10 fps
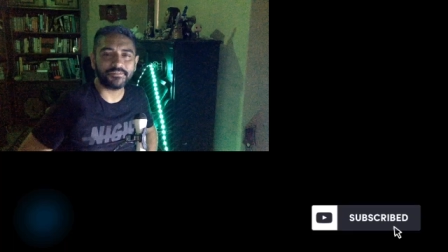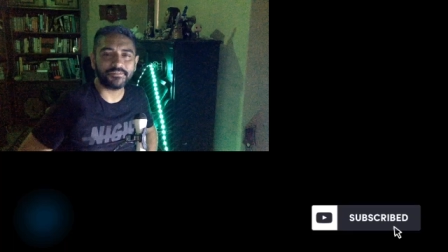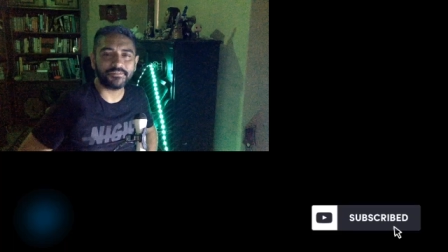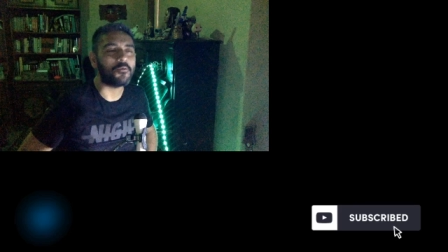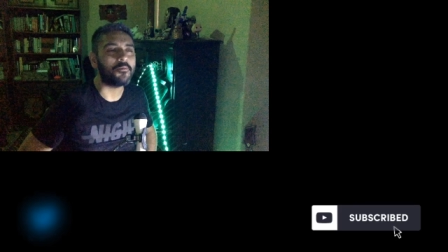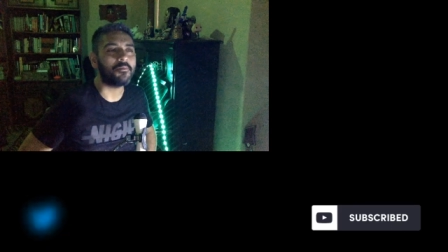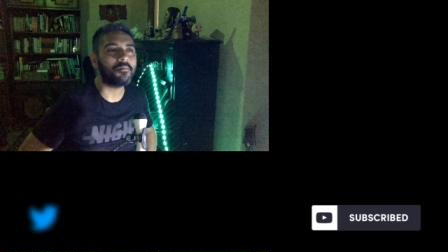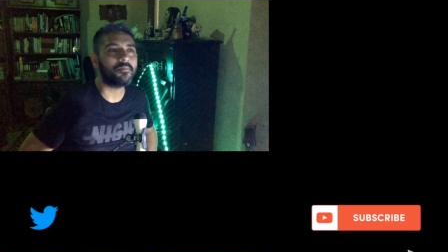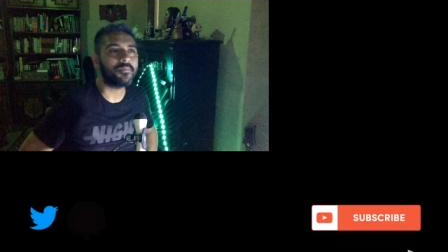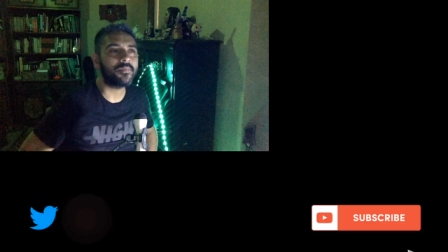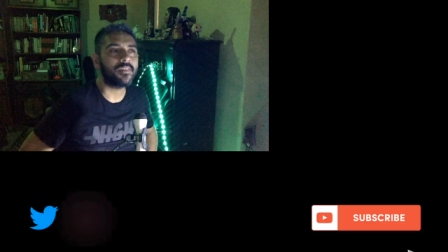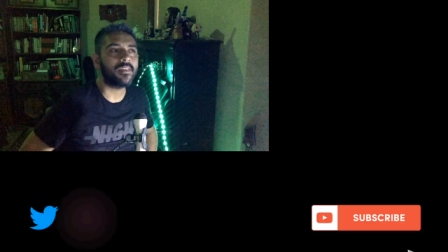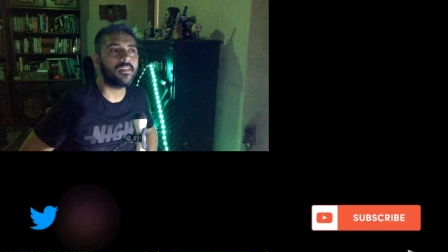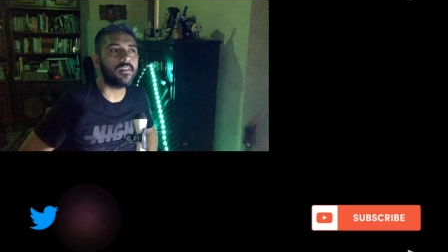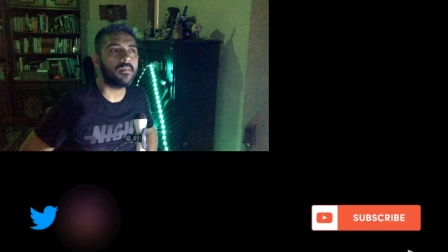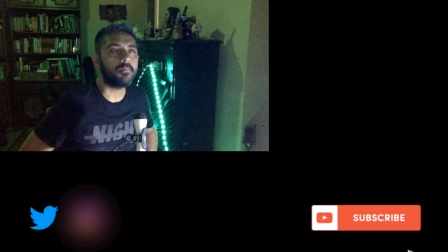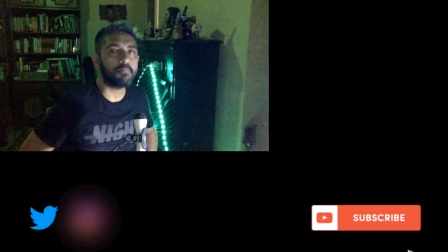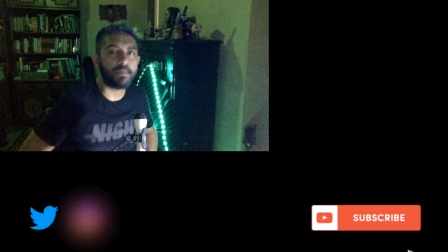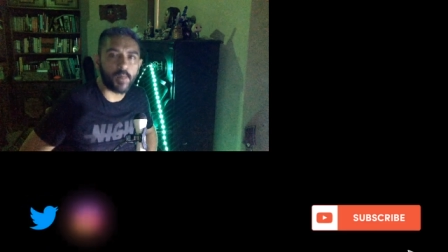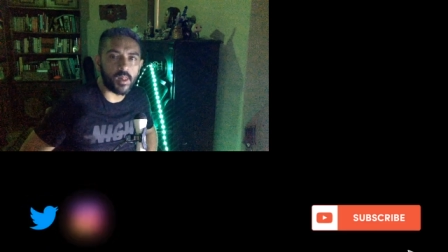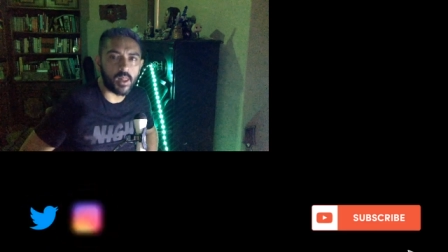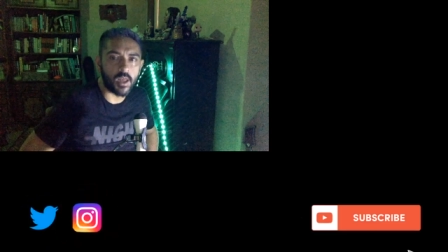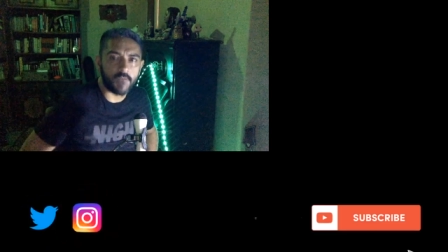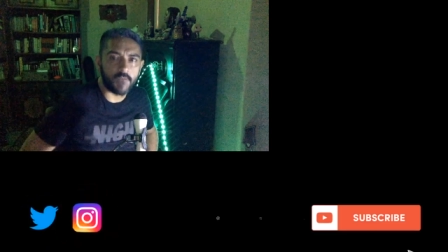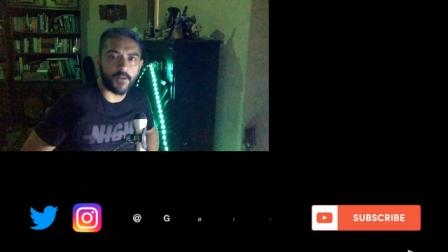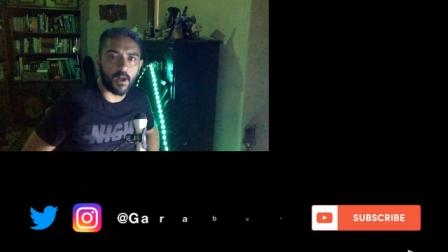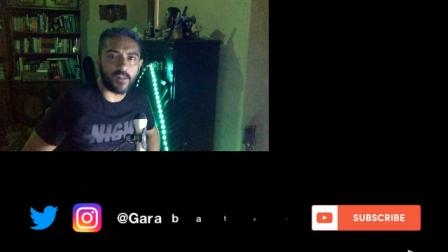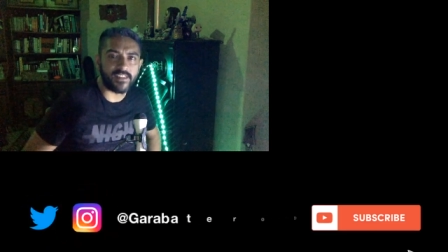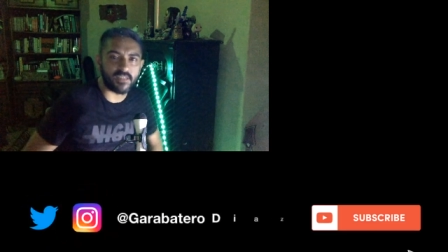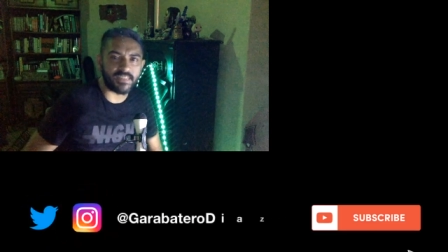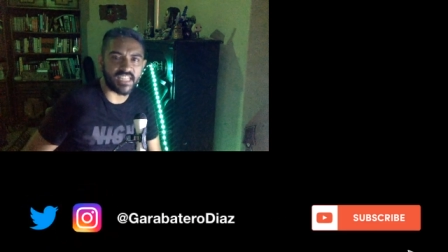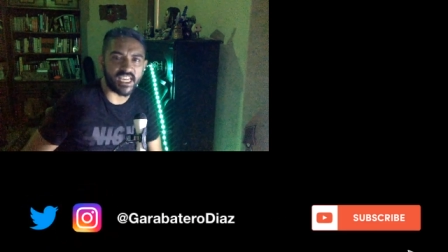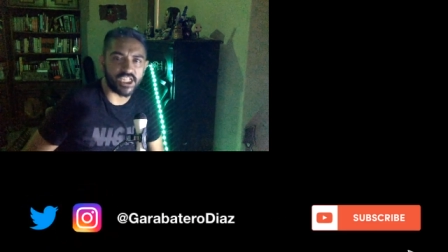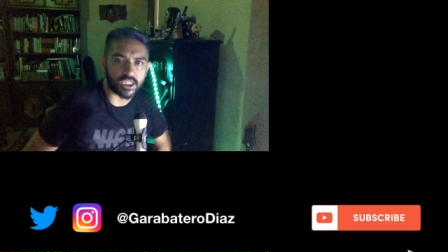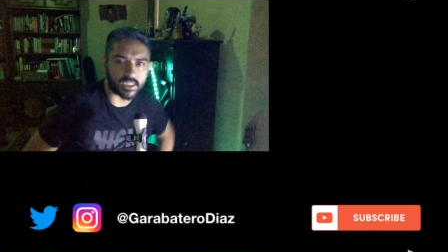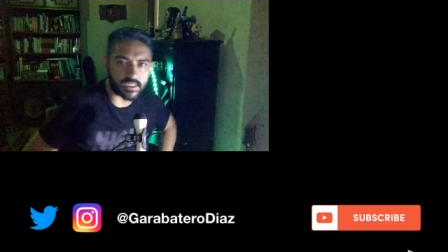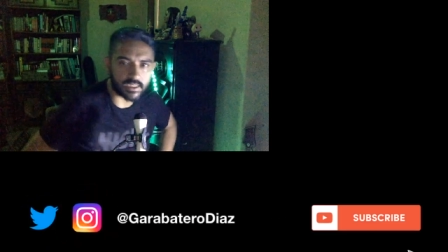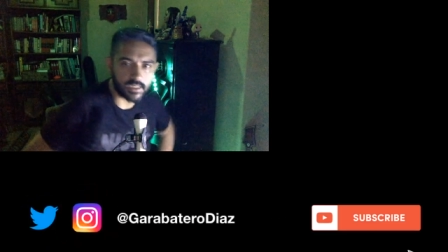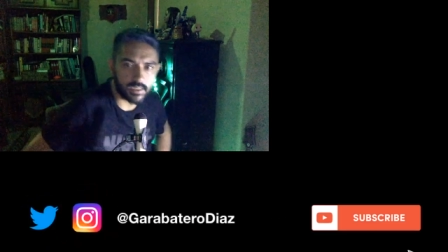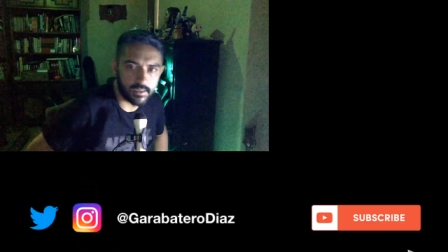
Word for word: So, people of all denominations,